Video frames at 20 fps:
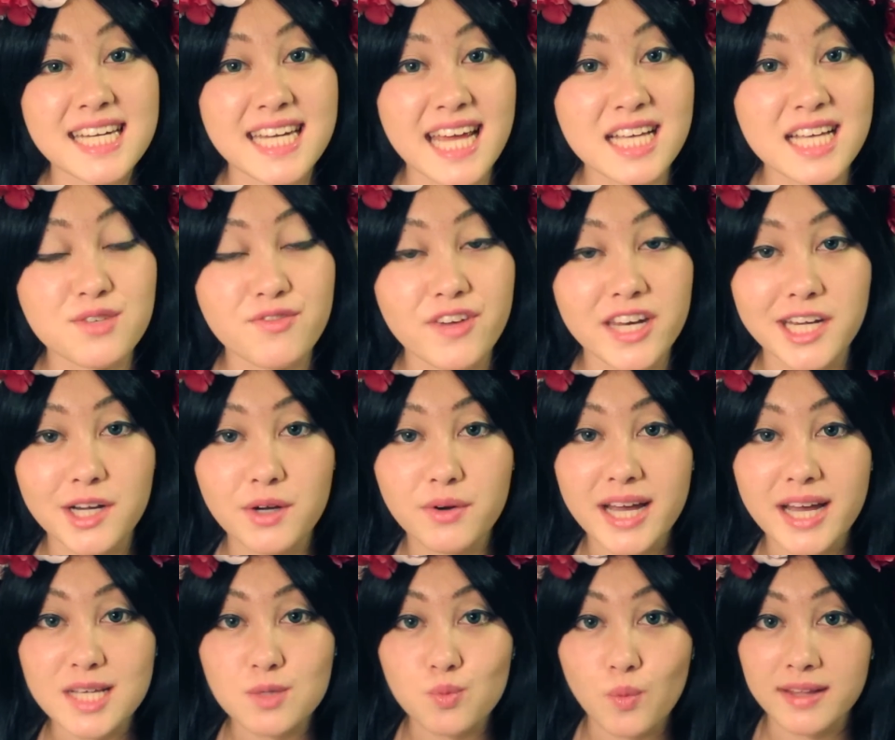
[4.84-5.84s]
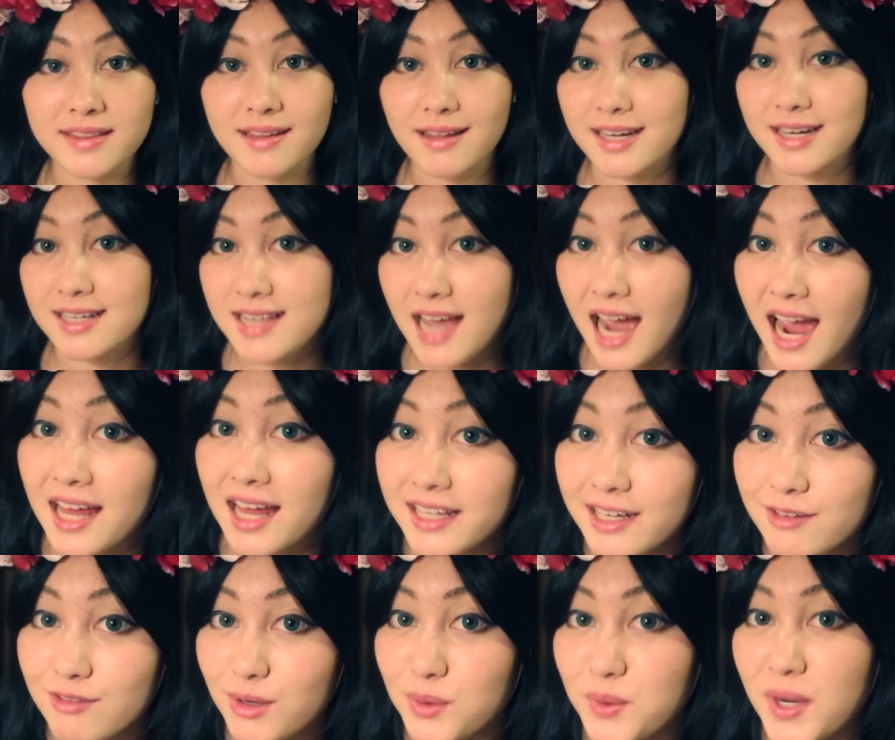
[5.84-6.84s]
Today's video is one that is
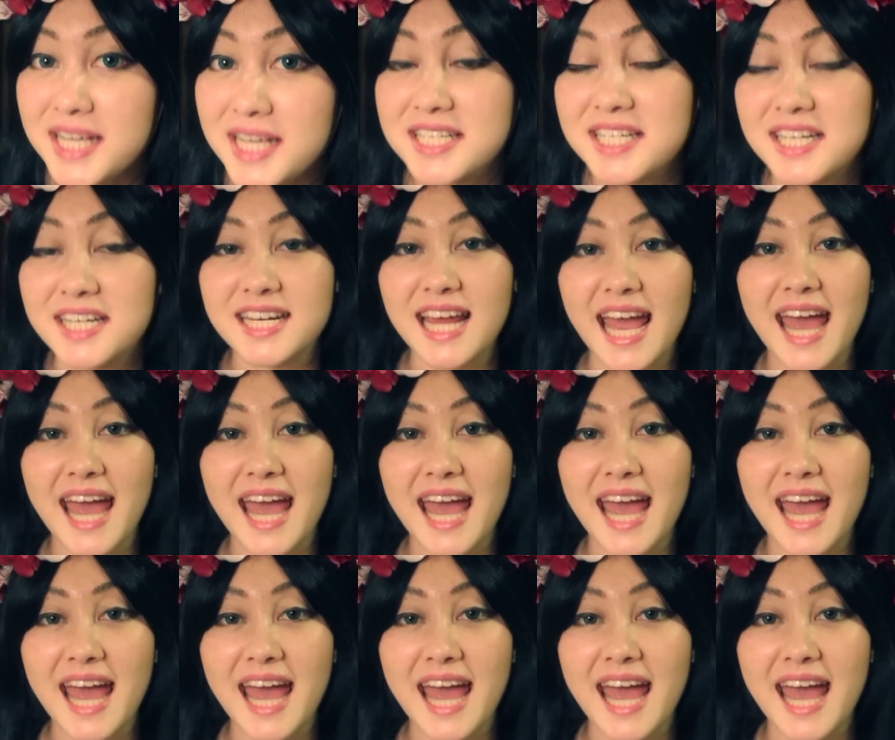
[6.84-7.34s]
highly requested